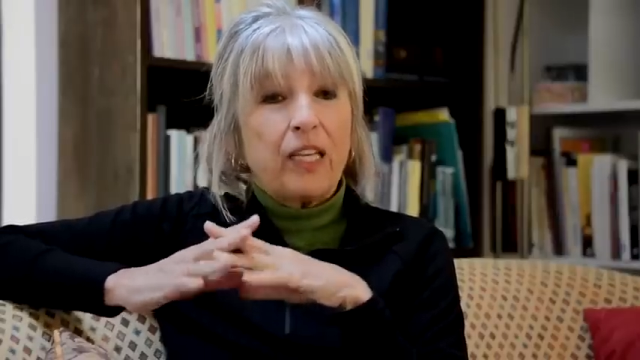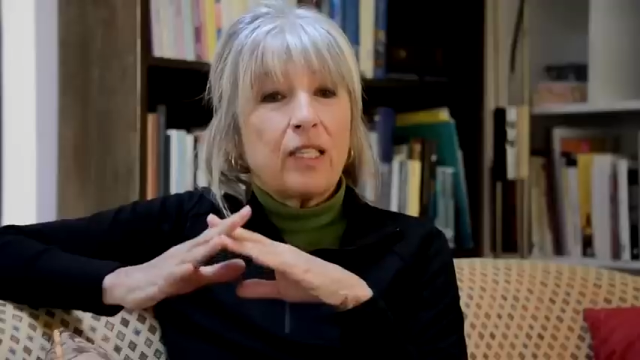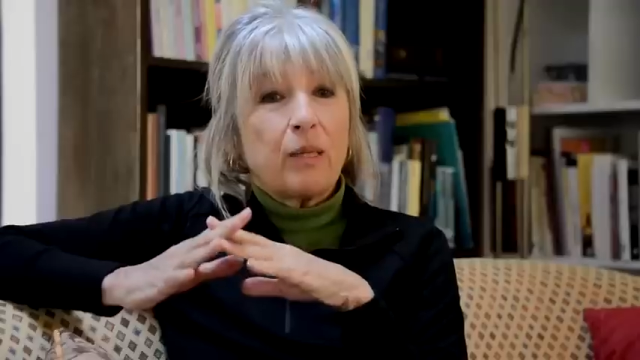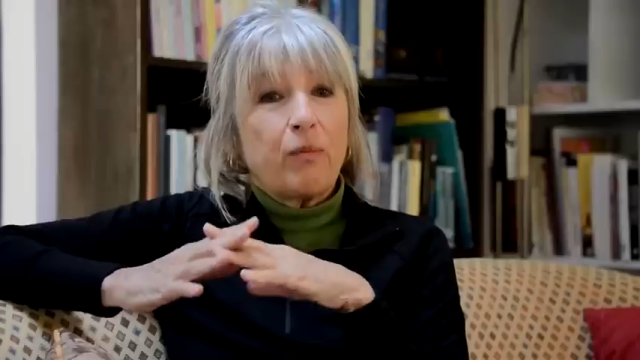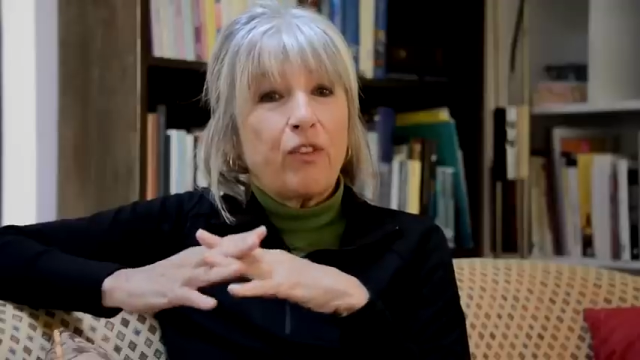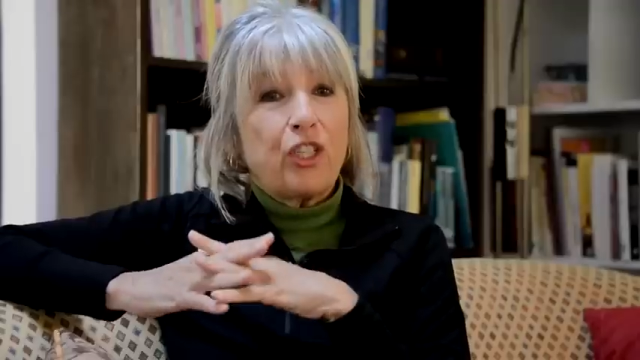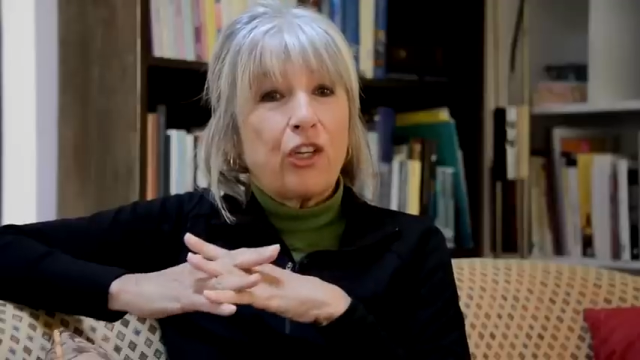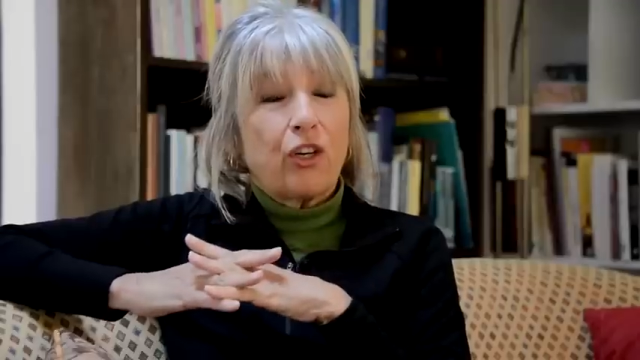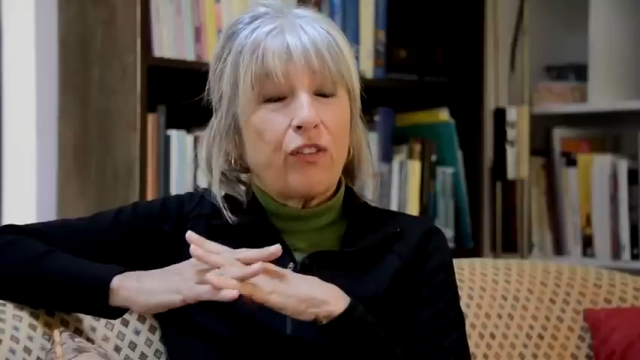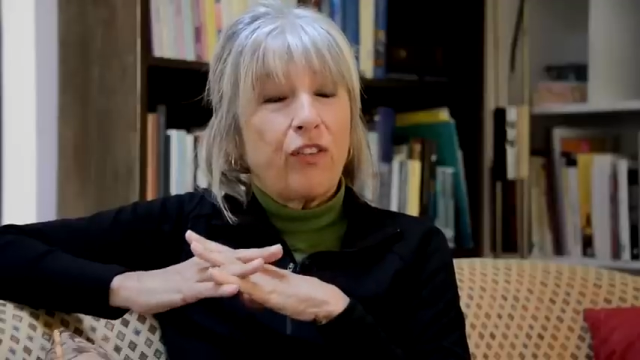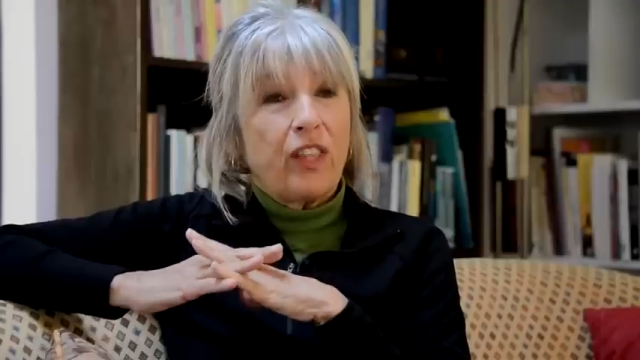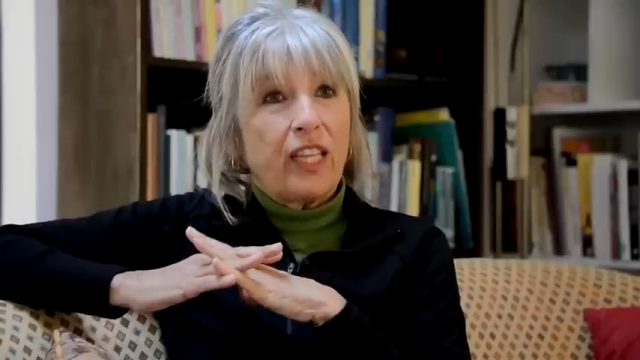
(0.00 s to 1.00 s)
some
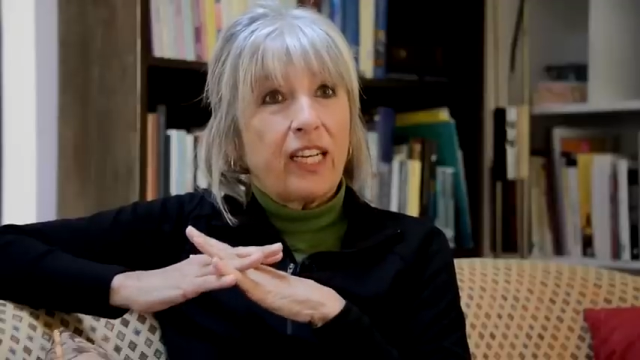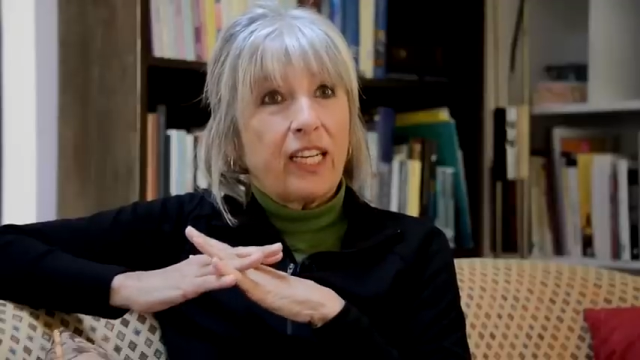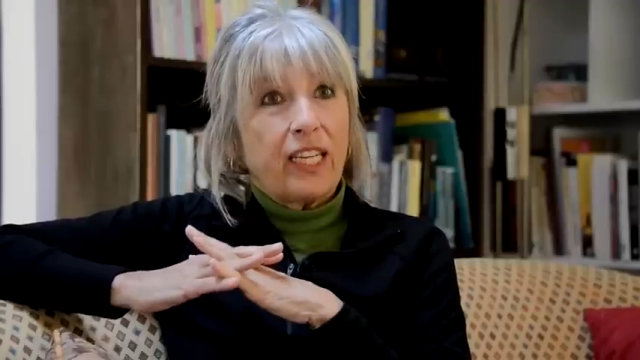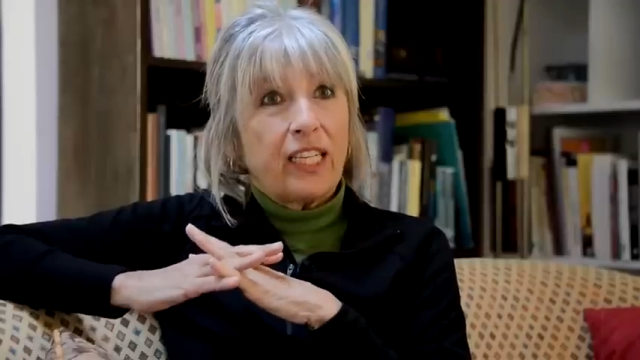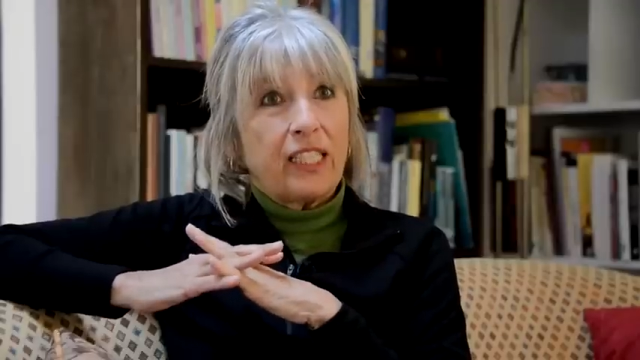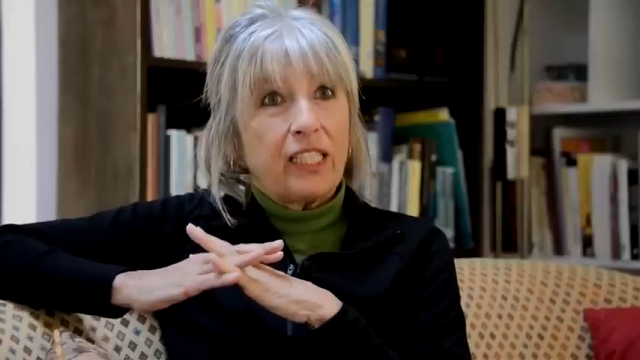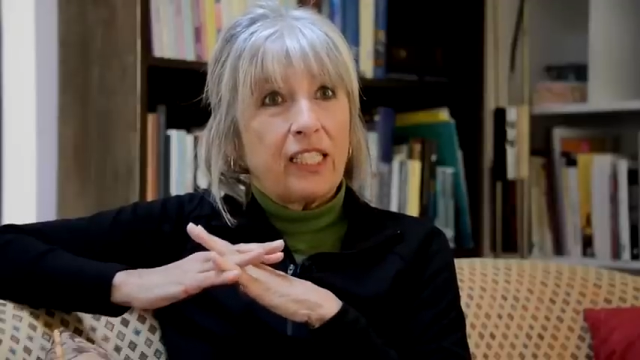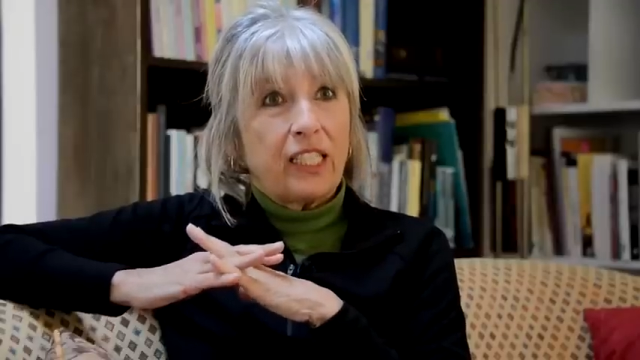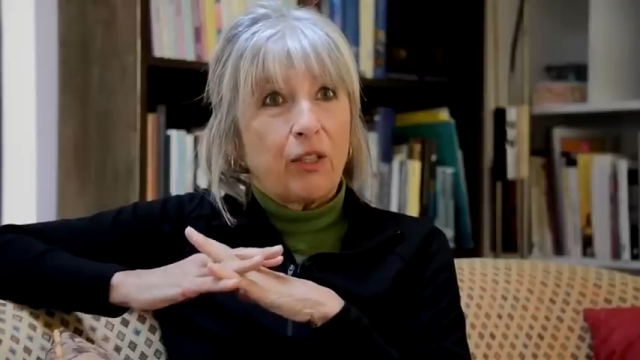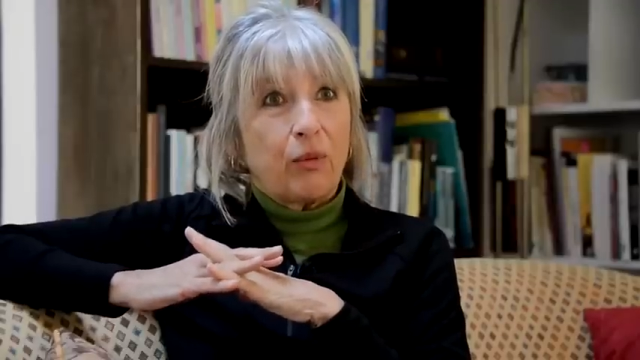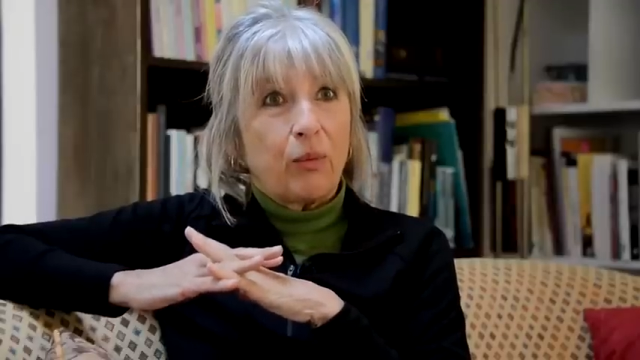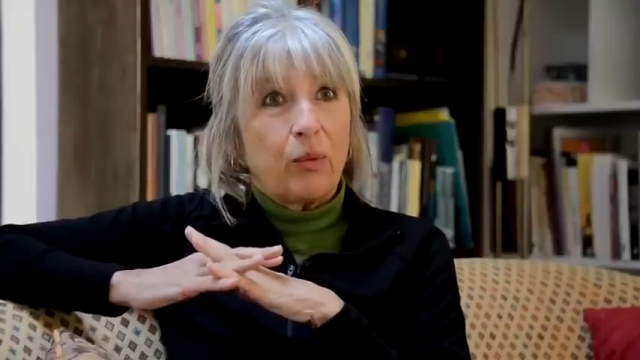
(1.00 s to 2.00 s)
photography that I had
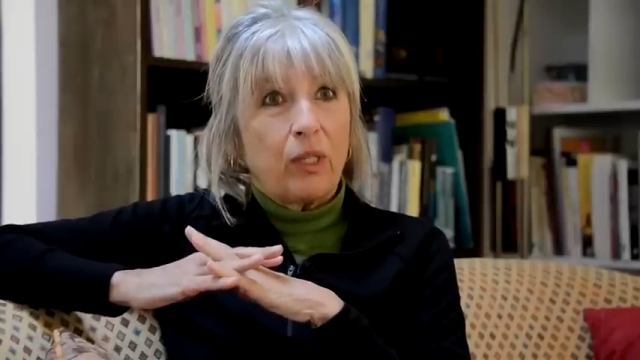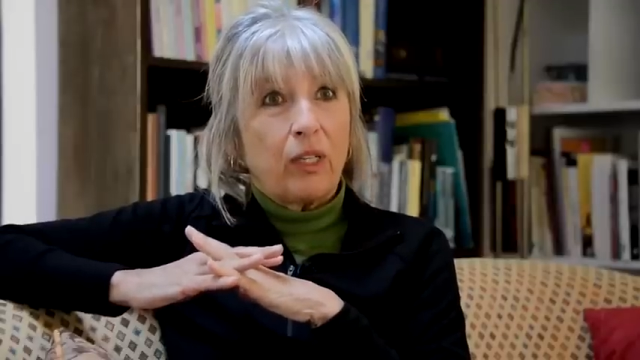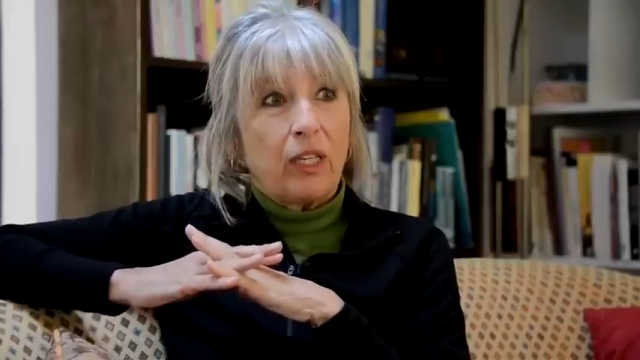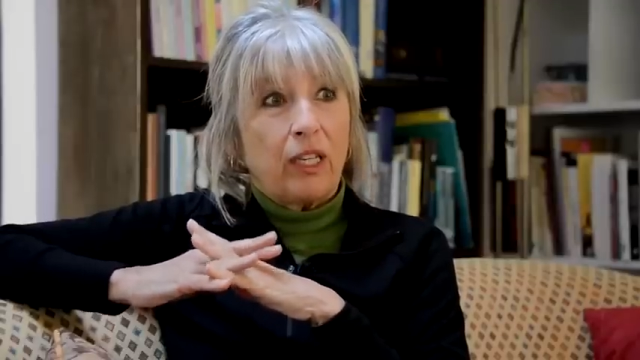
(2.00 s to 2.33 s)
done